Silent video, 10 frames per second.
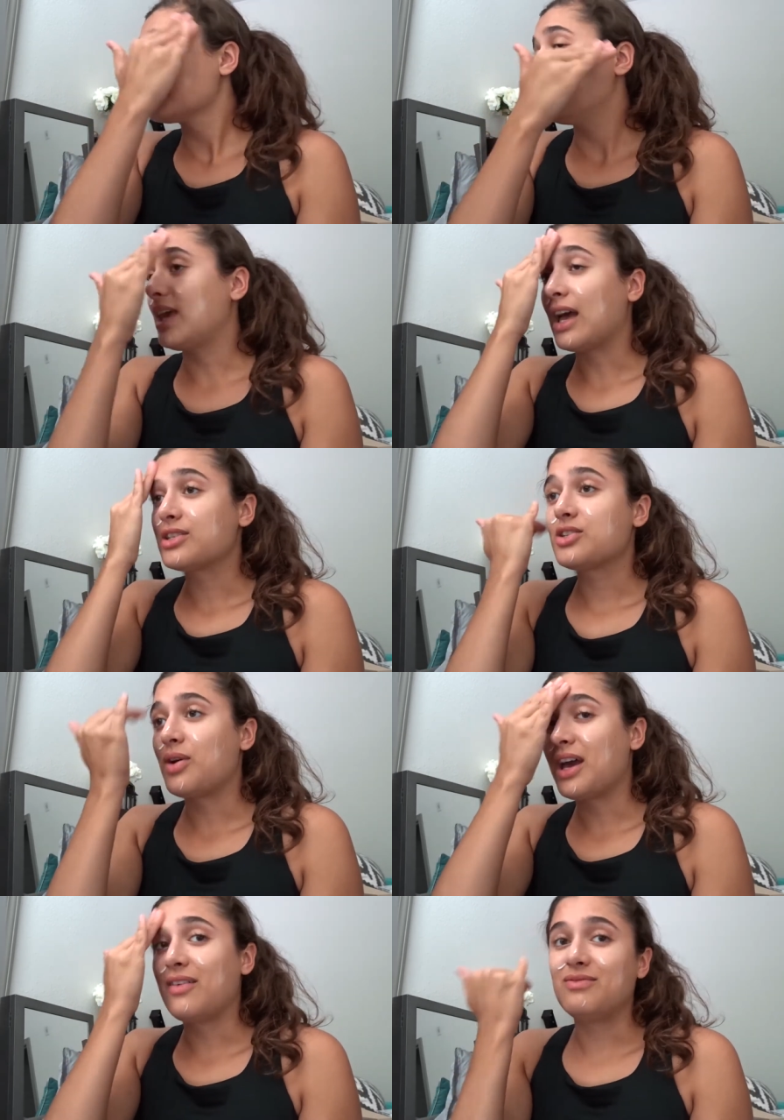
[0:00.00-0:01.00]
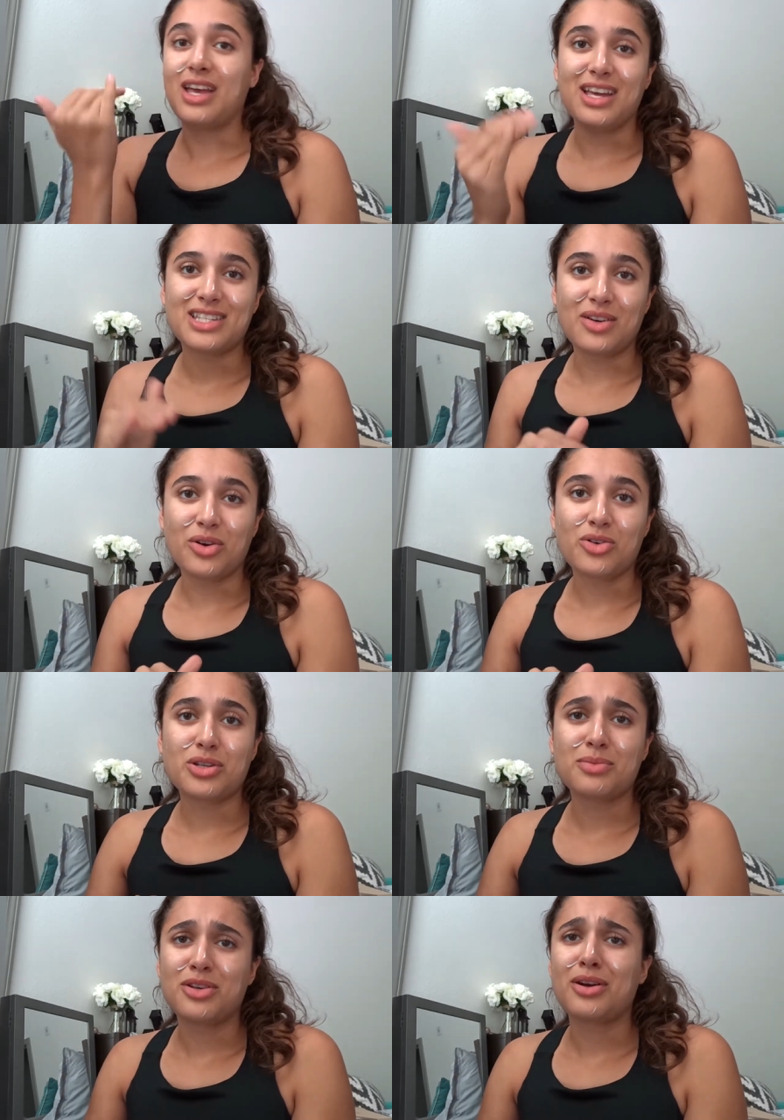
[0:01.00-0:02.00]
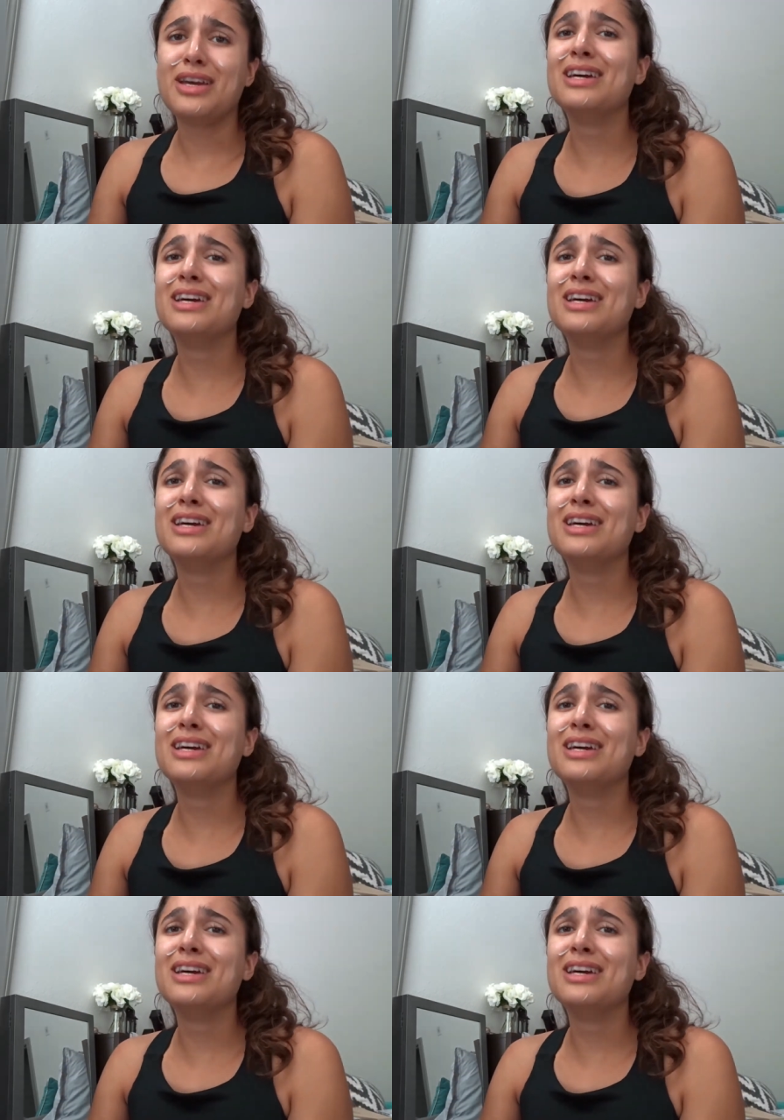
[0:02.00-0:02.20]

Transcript: yeah, so I have, yeah, I sound gross, I'm sorry.